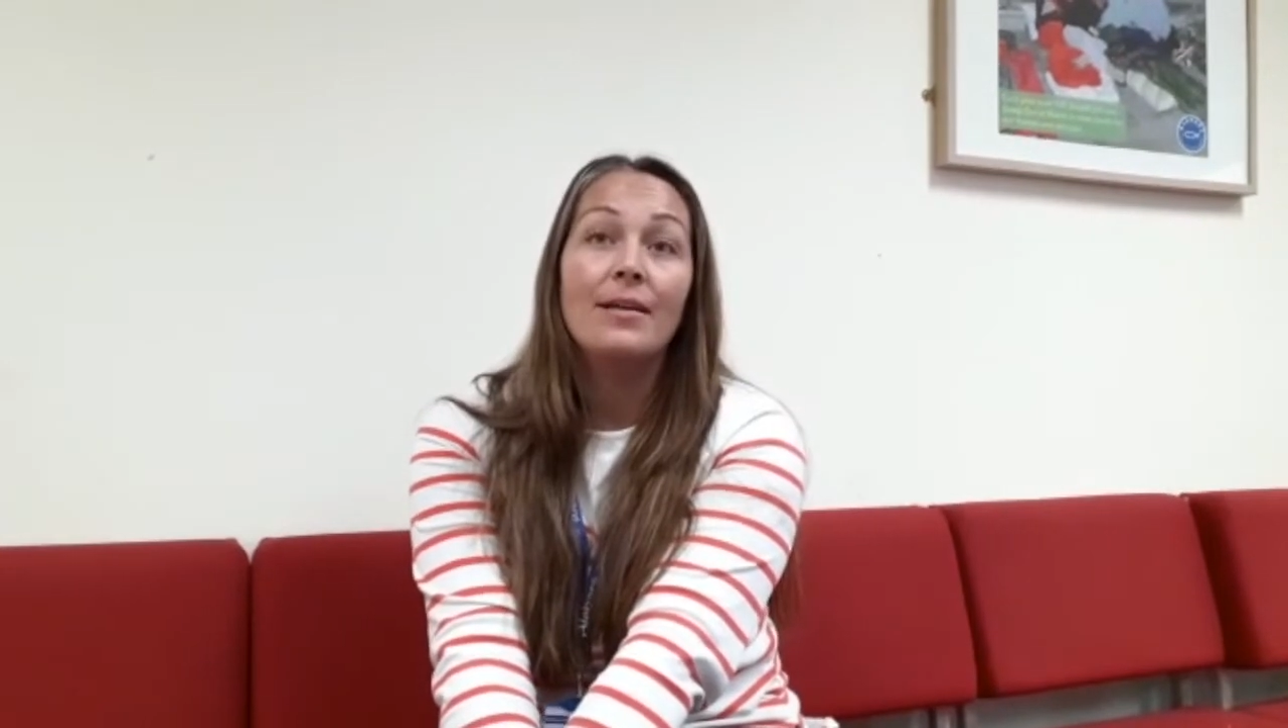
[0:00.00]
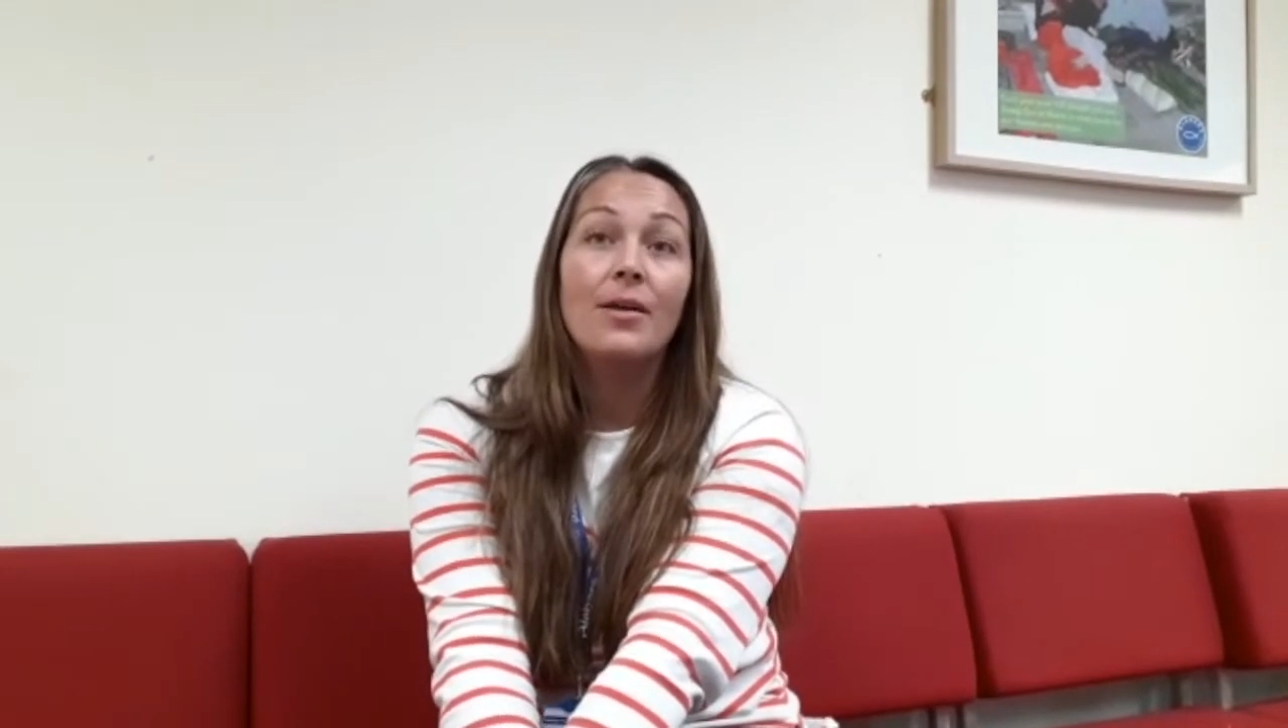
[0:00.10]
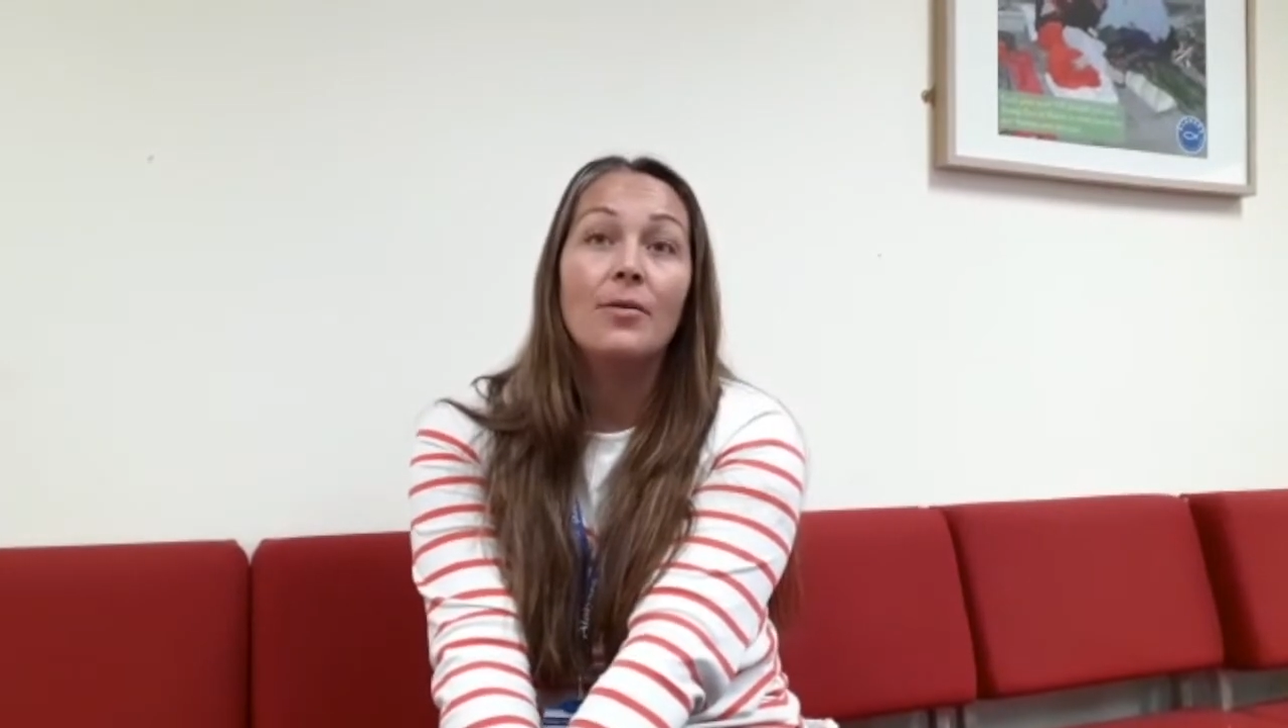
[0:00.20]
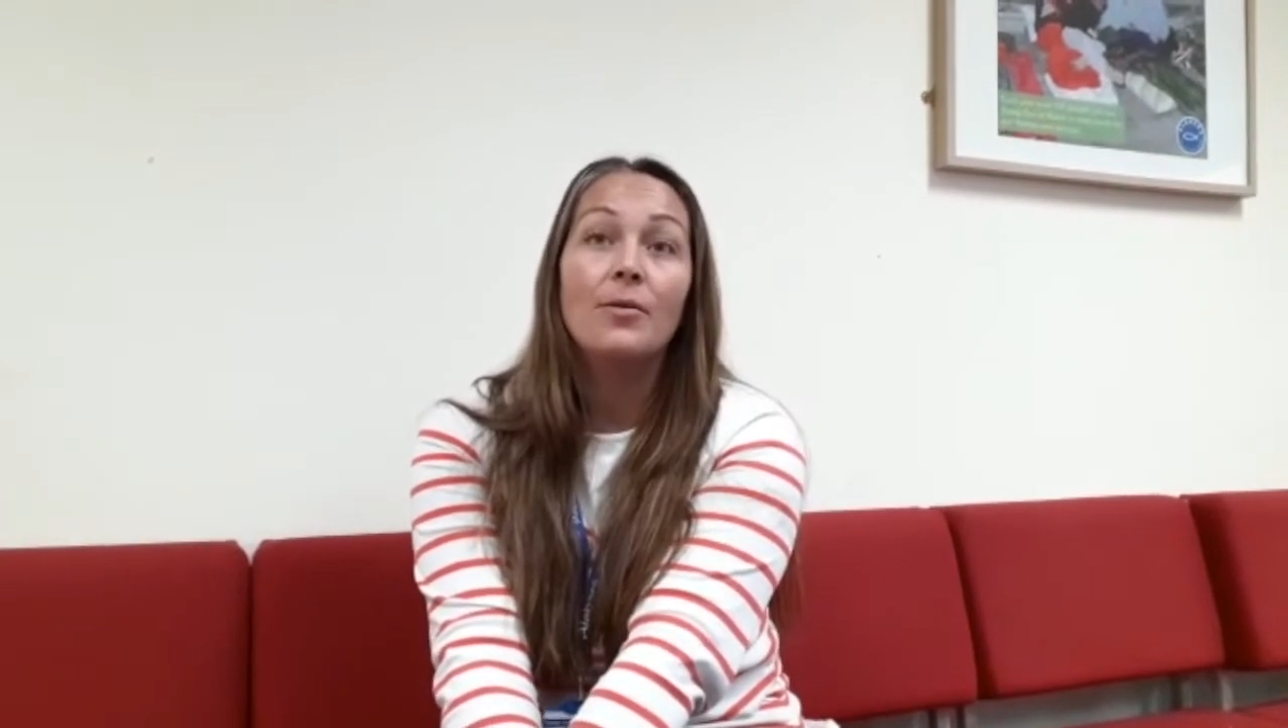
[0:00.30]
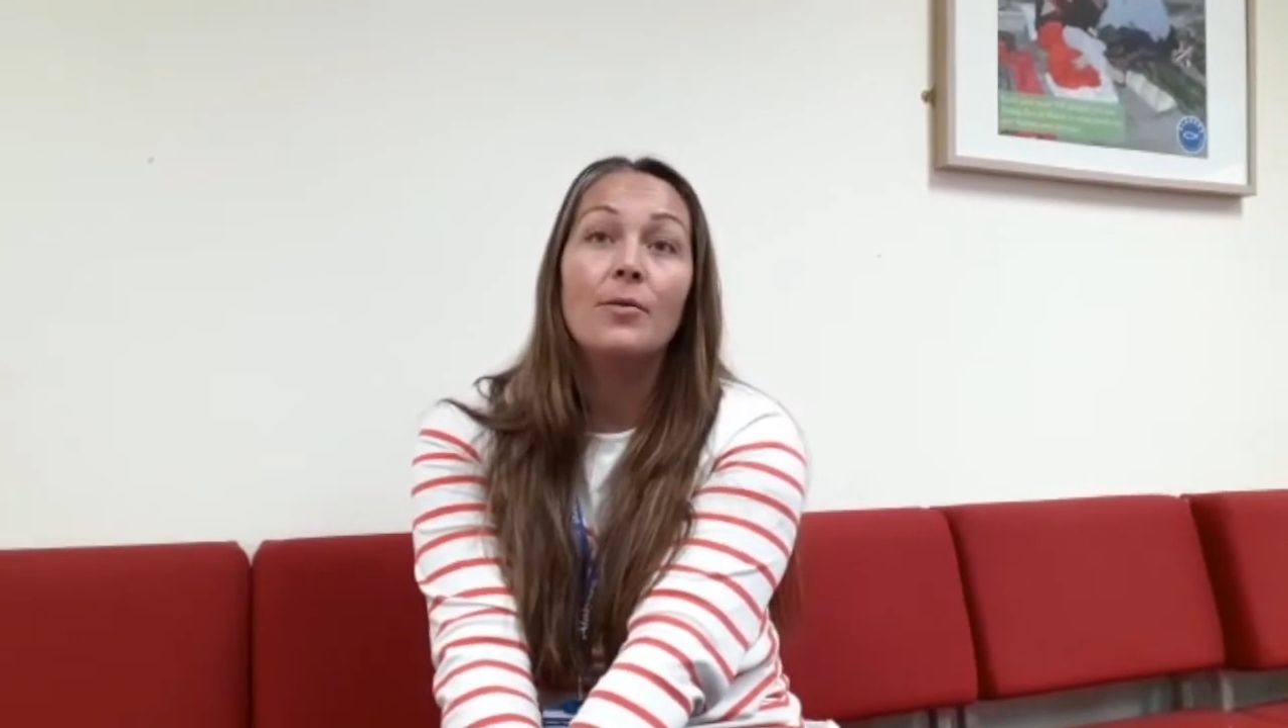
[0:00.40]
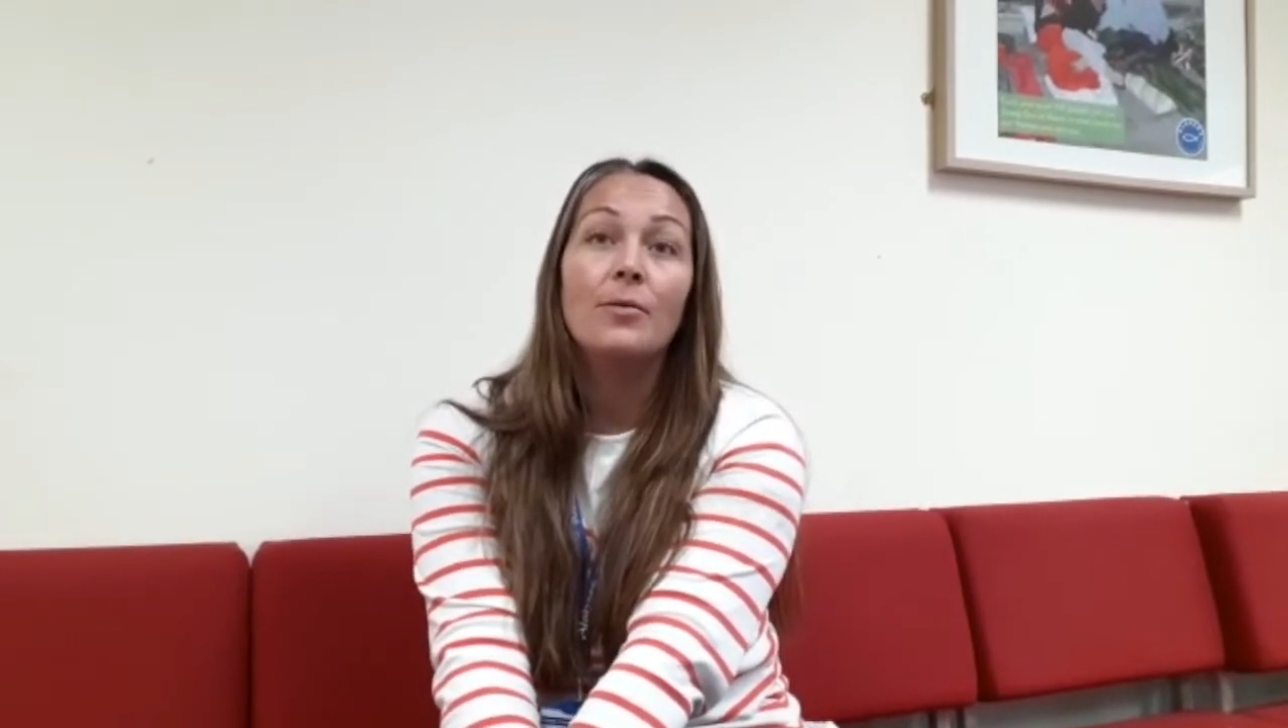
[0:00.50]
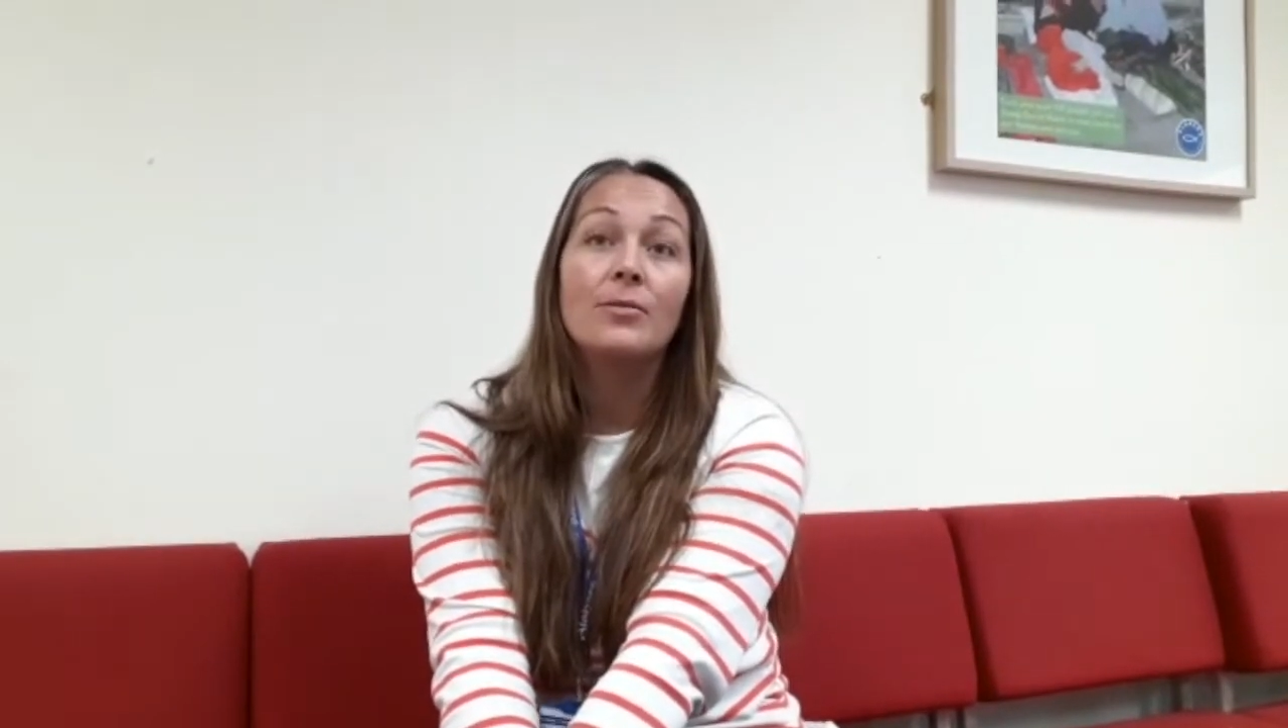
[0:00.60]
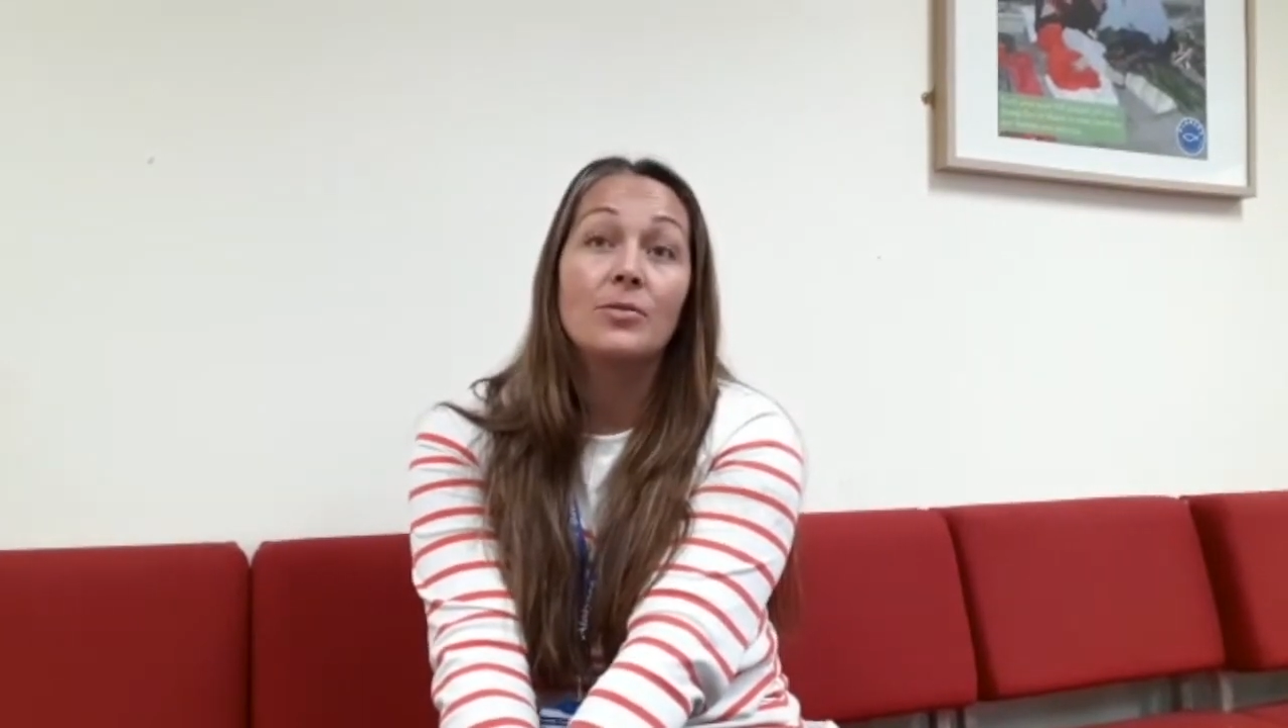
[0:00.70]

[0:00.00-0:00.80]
local